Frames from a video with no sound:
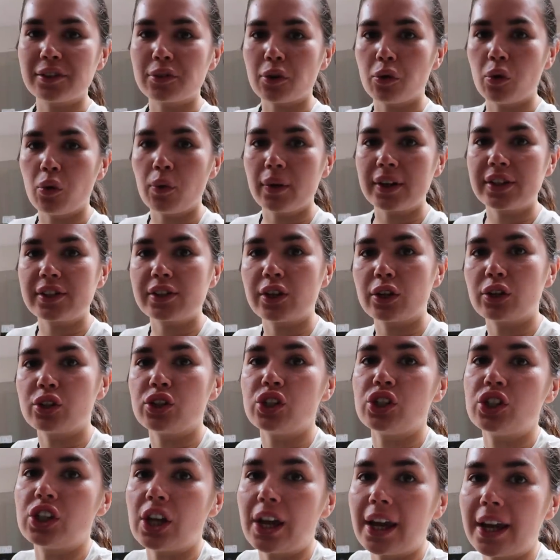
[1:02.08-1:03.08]
is always so
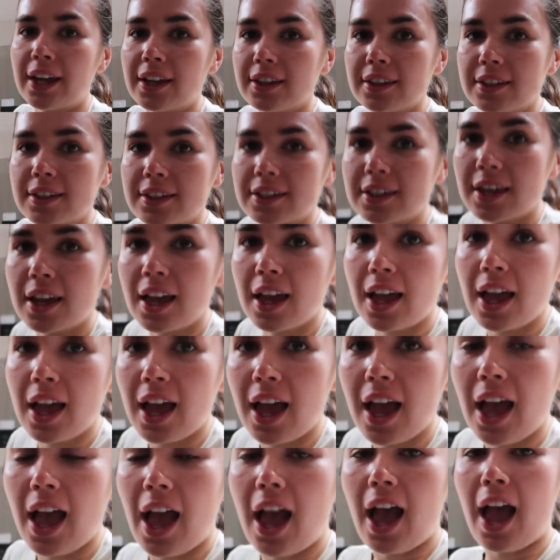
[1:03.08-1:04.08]
shit.
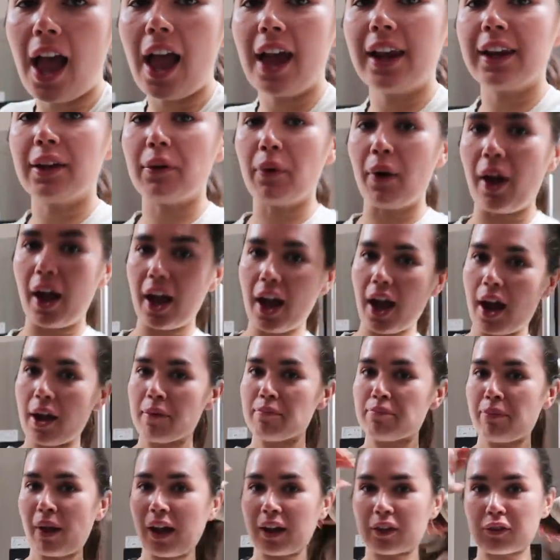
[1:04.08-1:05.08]
Anyway,
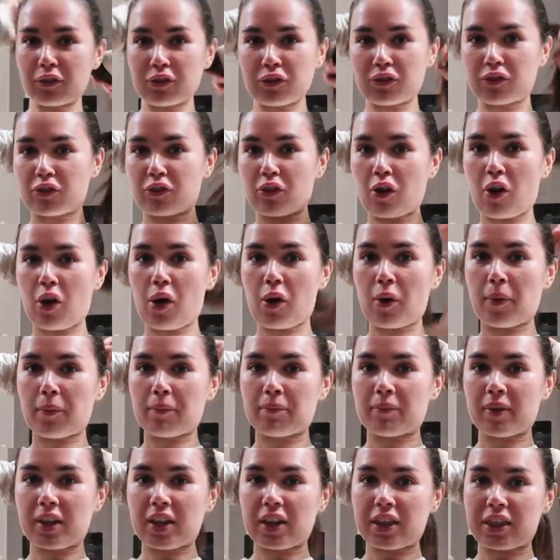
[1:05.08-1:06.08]
I'm back
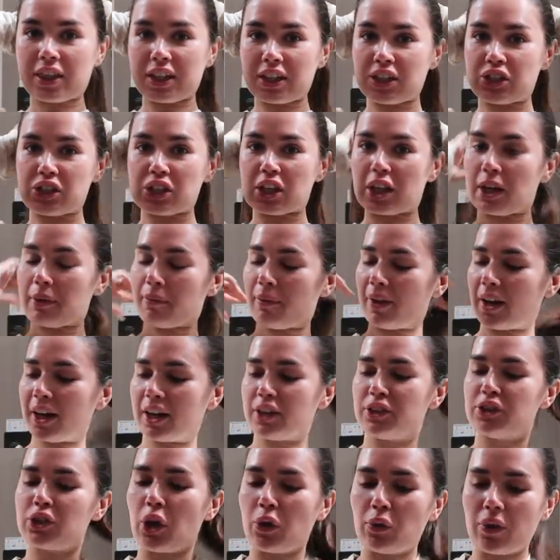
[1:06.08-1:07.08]
from the gym and
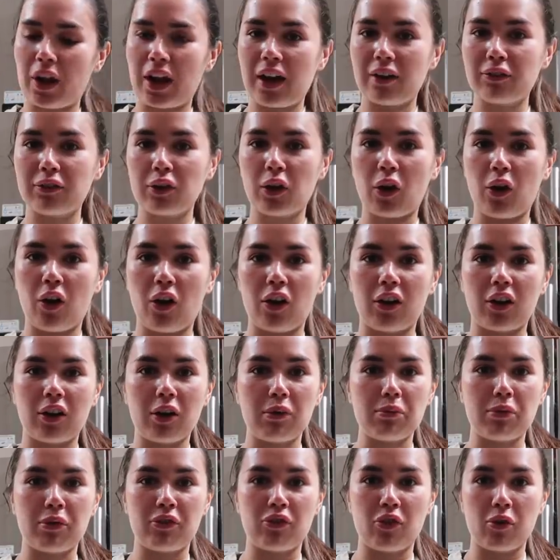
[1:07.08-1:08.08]
I don't have
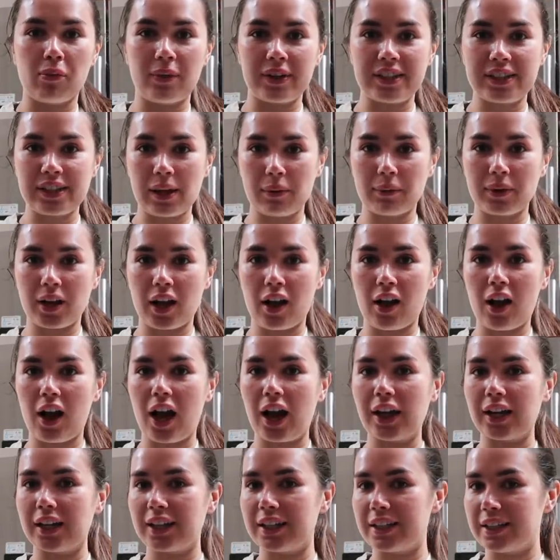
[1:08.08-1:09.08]
long before my seminar
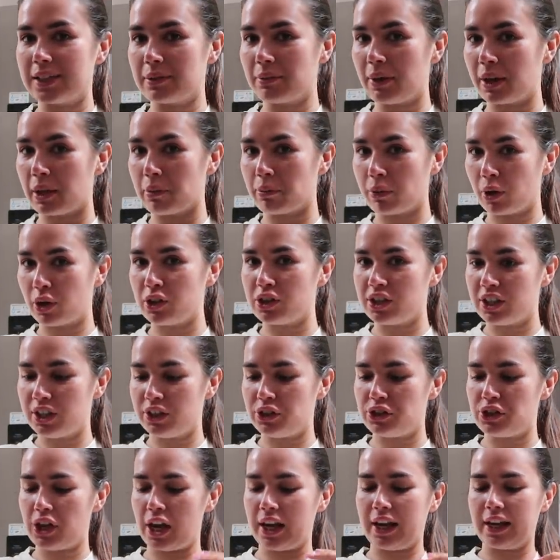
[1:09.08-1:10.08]
and I need to make a
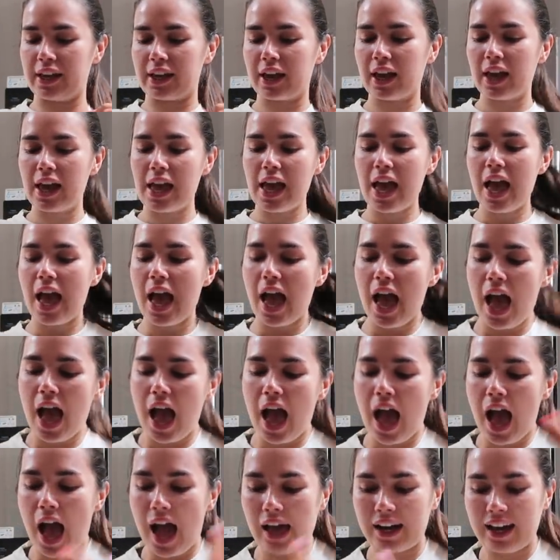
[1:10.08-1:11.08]
protein shake
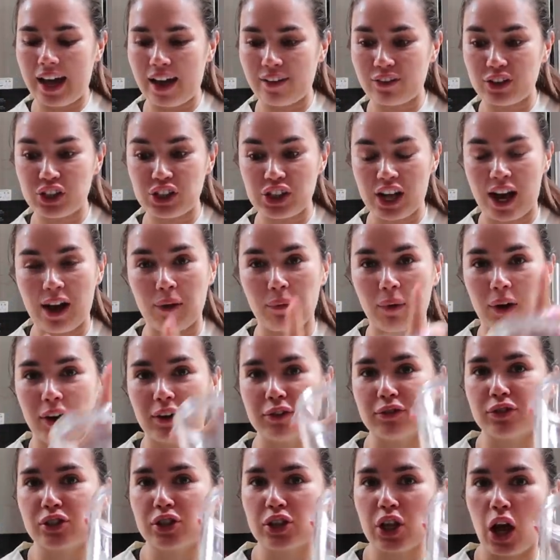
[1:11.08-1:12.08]
and have a
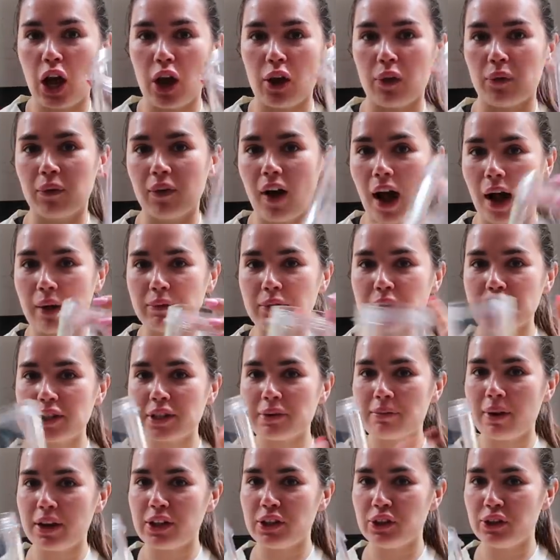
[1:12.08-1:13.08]
shower. So, I'm
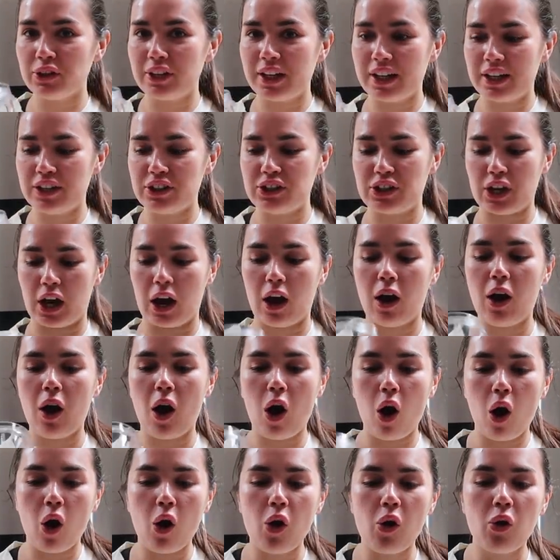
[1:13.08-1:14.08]
using my new Ninja.
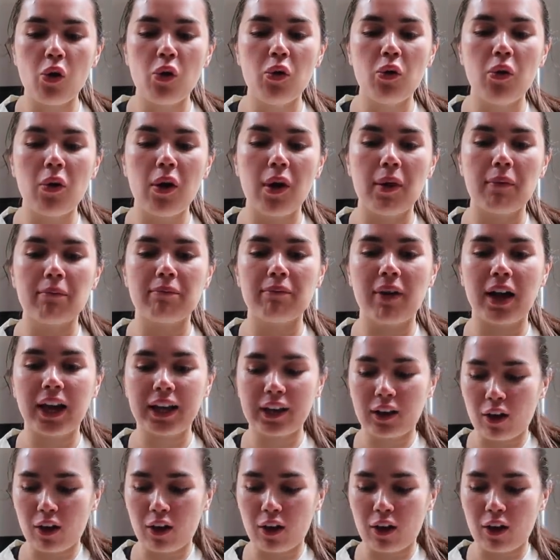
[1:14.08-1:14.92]
Oh my